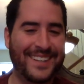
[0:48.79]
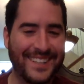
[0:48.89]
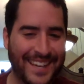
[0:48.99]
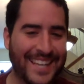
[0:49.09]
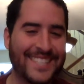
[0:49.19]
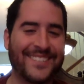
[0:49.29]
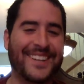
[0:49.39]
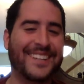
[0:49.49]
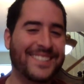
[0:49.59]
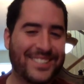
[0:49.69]
yes, we're
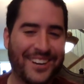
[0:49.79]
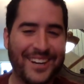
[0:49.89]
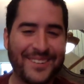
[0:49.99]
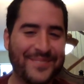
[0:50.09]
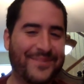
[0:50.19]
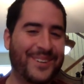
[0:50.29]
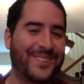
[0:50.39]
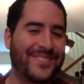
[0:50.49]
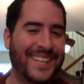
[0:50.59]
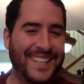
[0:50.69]
gonna try to
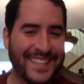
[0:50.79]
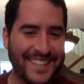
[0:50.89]
improve it.